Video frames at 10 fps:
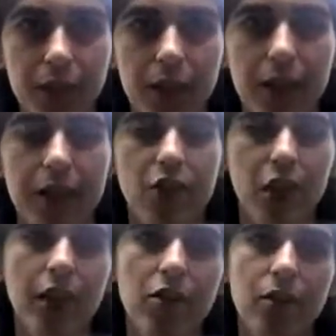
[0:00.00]
then I
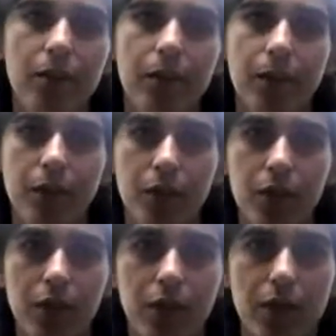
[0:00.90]
changed,
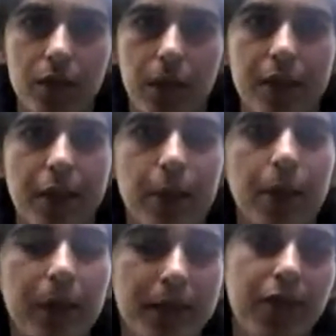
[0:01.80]
because I
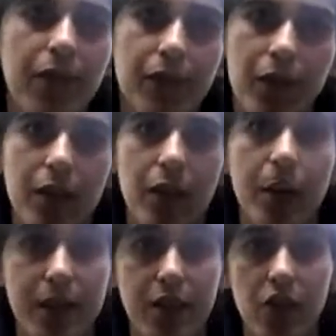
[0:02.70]
put myself in their
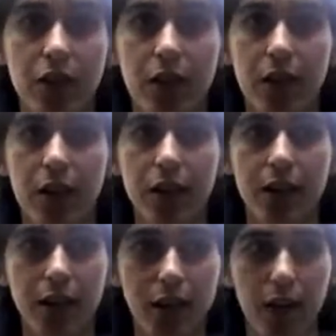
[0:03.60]
position. I
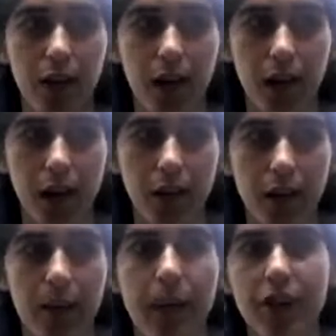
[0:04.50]

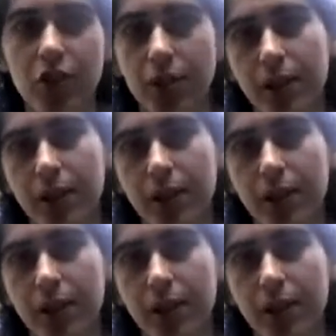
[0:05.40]
imagined